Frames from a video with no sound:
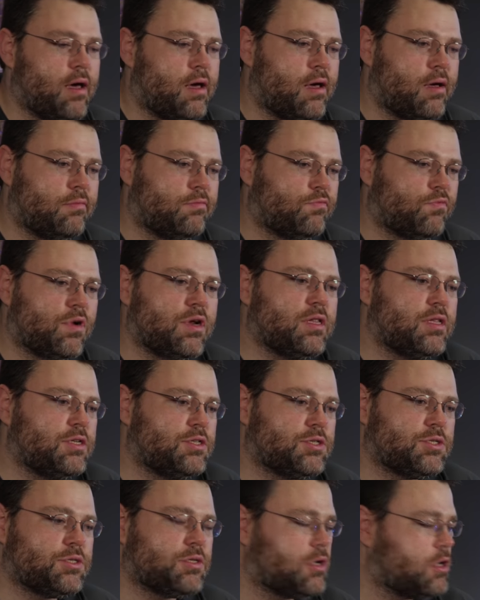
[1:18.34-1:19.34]
uh, really
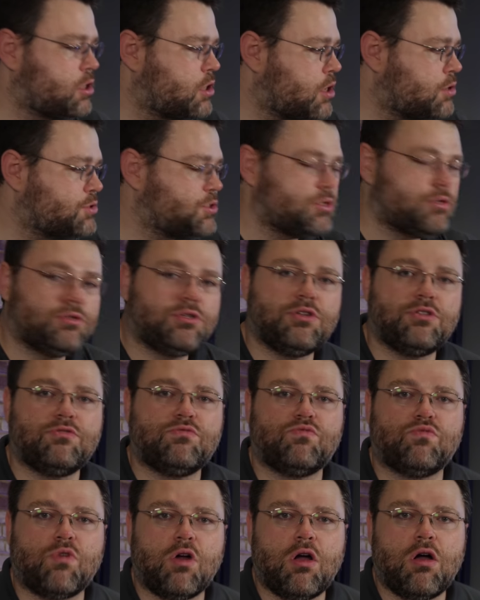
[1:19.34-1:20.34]
just closer to
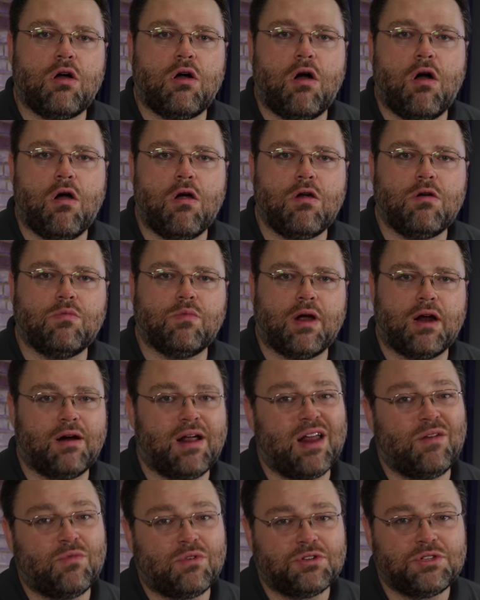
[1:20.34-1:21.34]
the raw
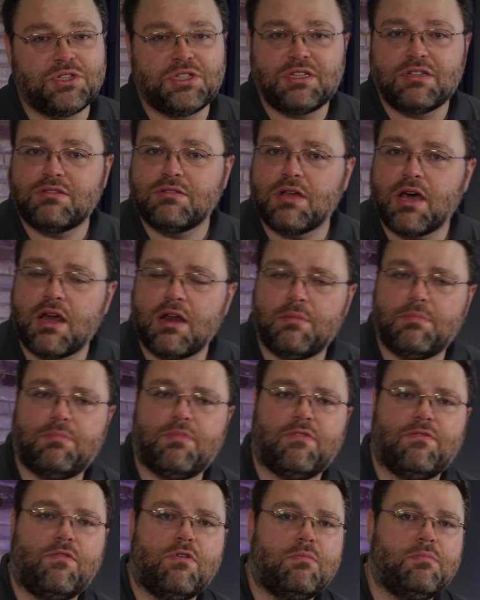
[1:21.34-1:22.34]
hardware, and we're still not at
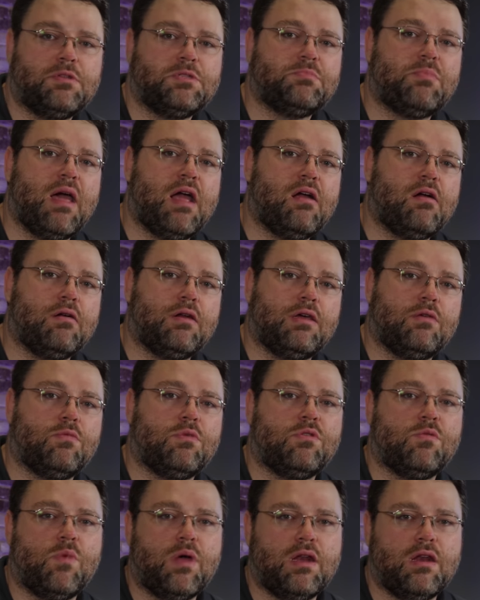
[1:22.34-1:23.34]
performance parity
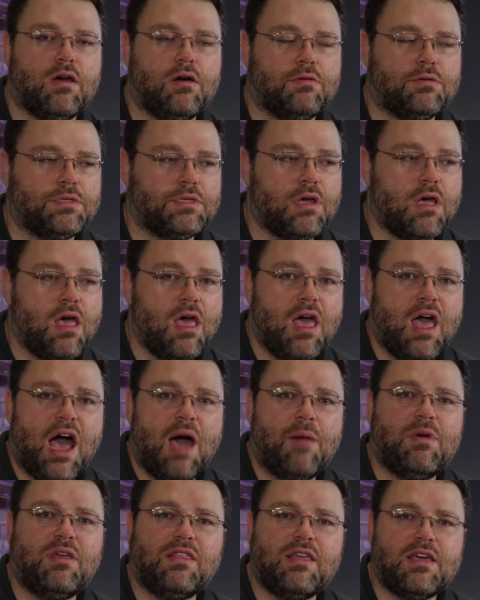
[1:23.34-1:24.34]
with Windows.
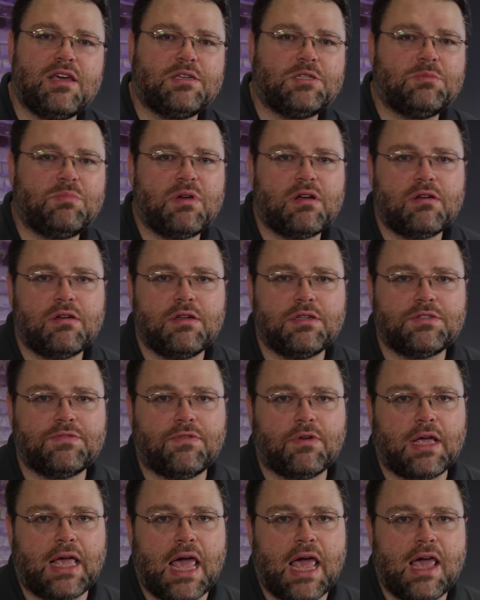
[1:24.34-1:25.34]
I mean, the experience
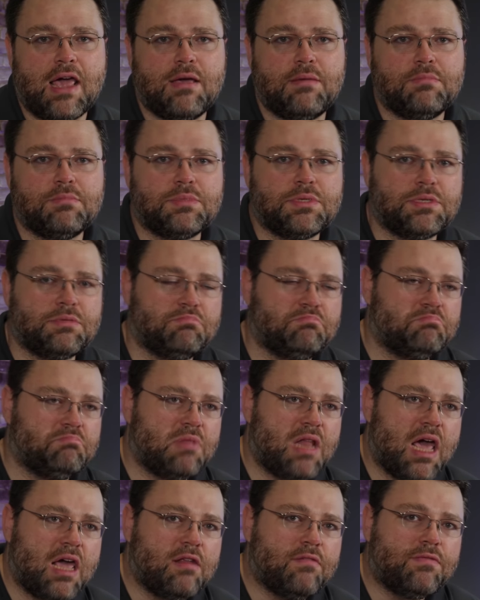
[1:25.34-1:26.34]
for games
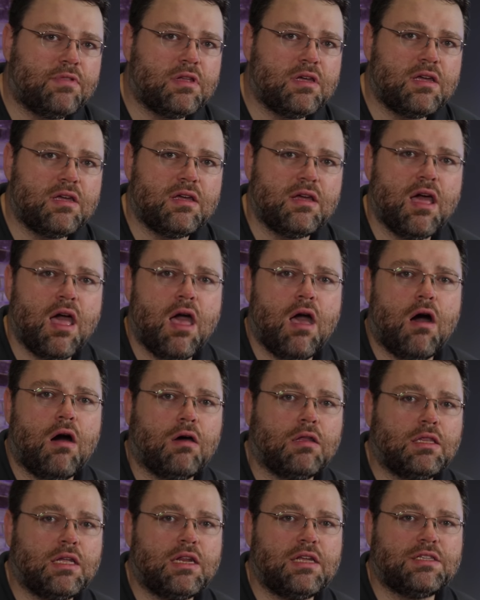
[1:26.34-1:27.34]
natively
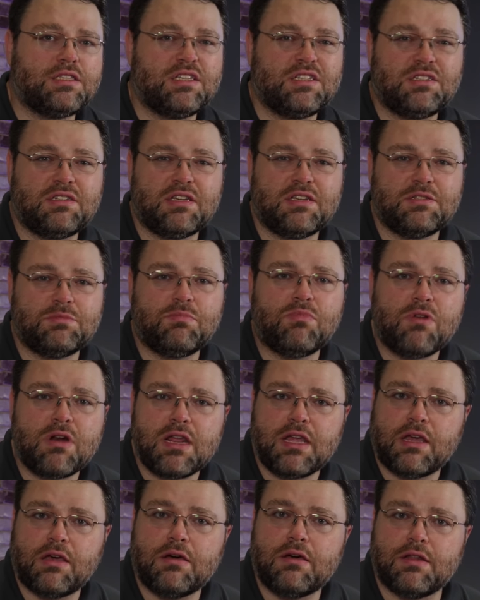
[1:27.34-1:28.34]
on Linux is, is
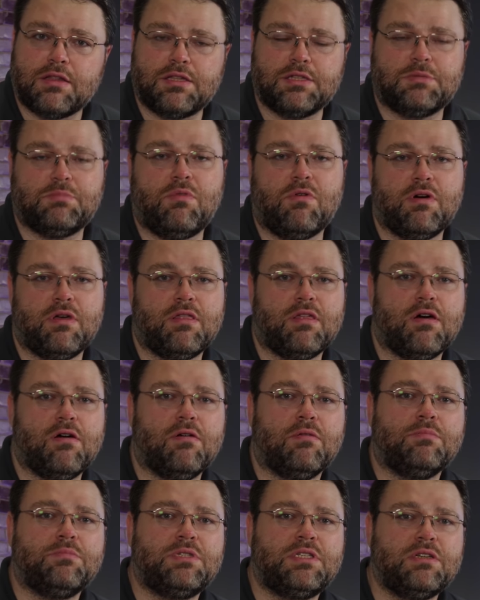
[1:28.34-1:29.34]
pretty good at this point
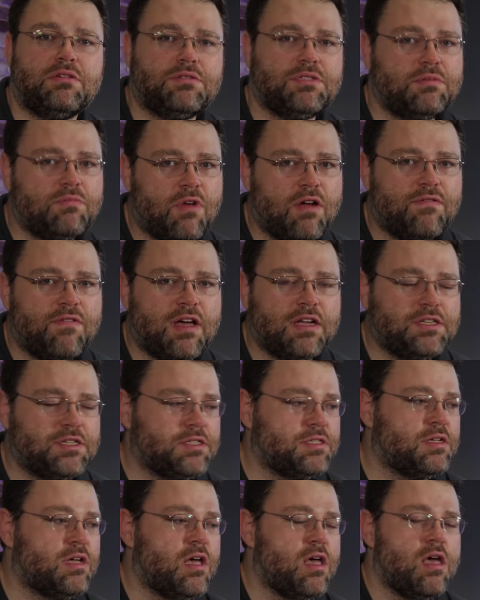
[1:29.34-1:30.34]
though. Still some rough
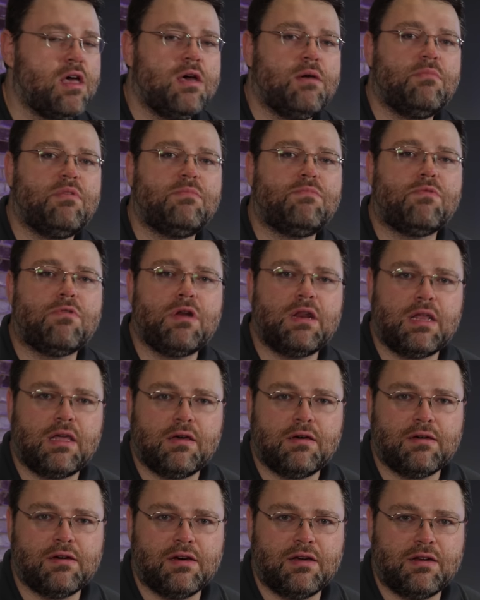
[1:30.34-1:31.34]
edges, but pretty
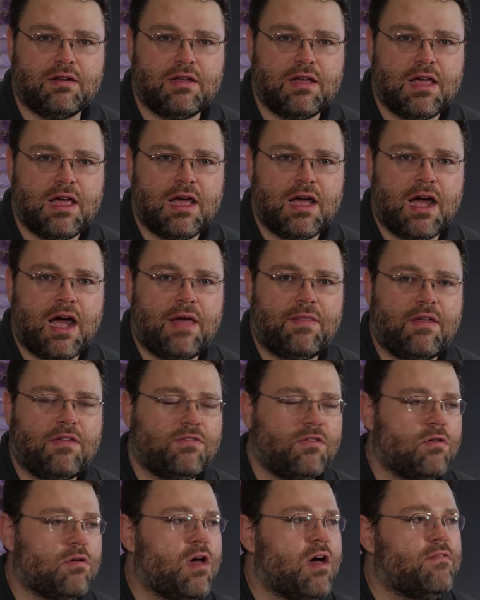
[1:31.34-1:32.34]
good. And
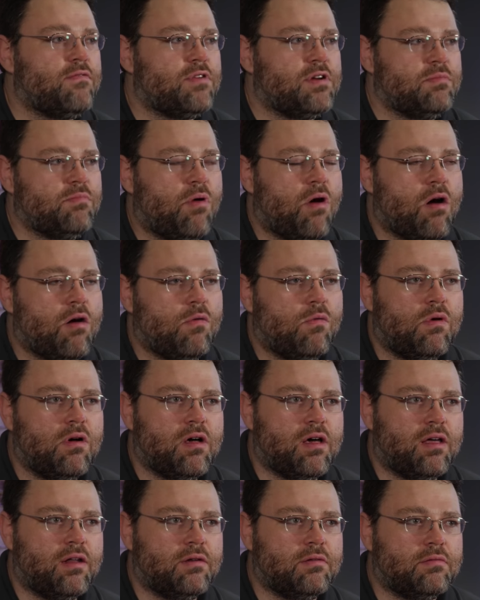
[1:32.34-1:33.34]
that's all covered in part
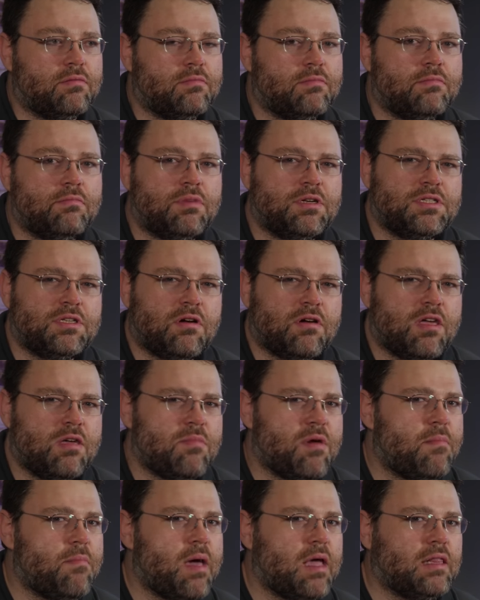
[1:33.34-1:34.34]
one, but it's talking
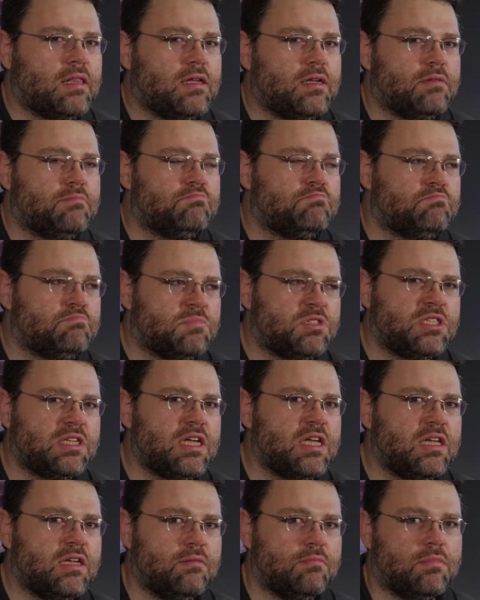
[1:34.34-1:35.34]
about mainly
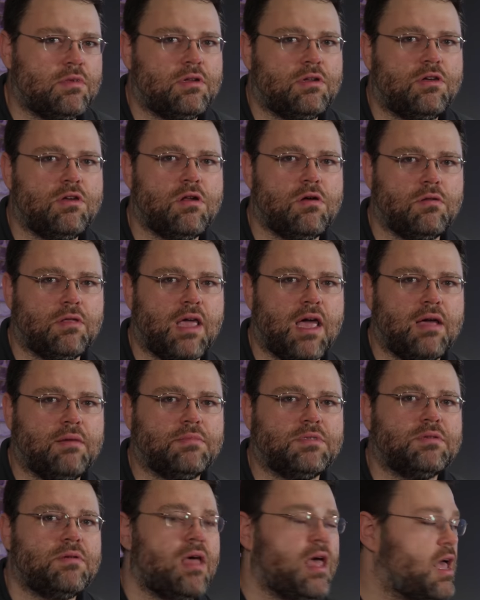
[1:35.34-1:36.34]
Steam, good old
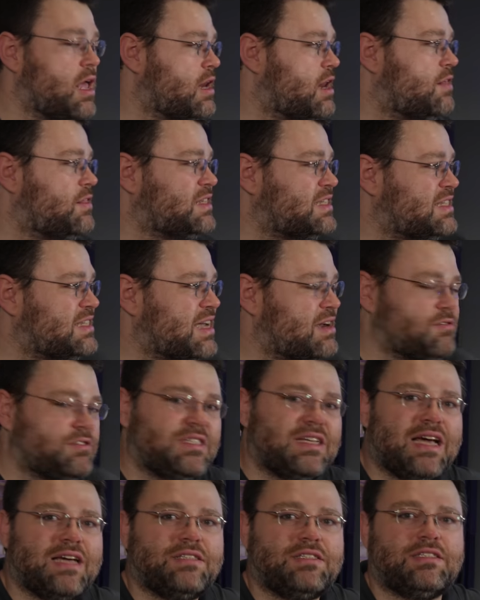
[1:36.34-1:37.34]
games. Now this is our
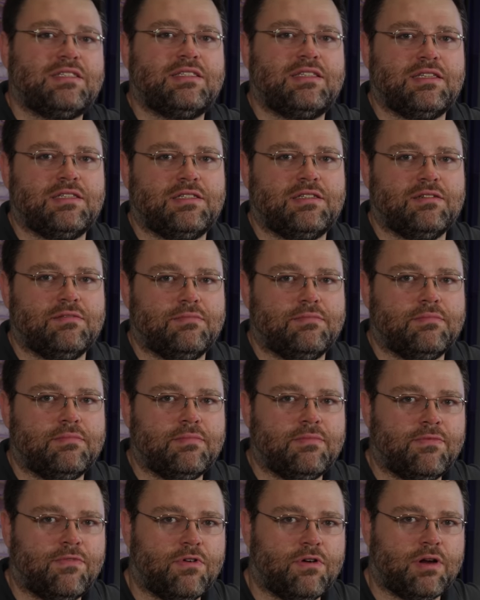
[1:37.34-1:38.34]
test system
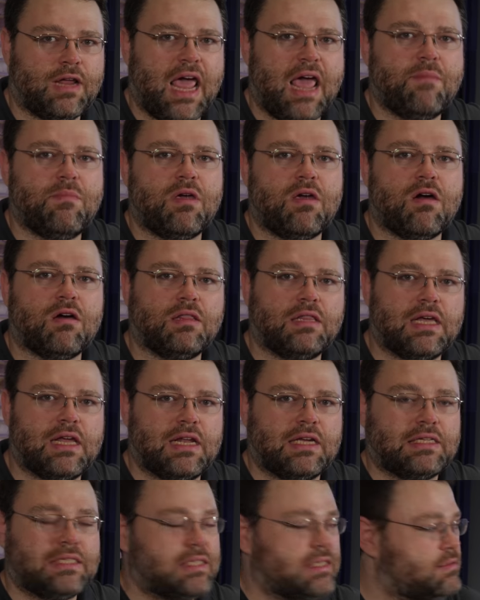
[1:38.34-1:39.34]
for gaming on
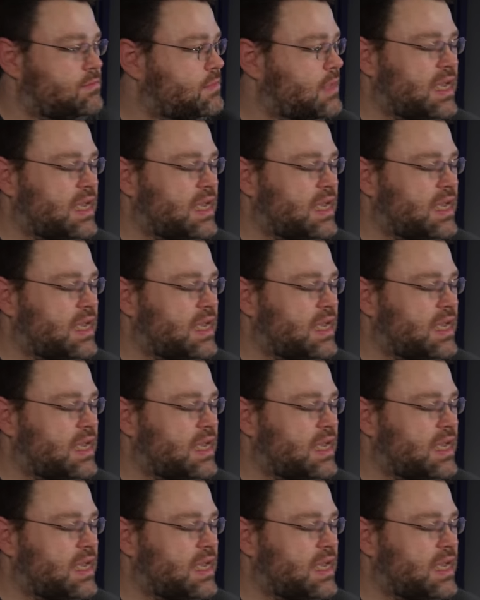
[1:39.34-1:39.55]
Linux.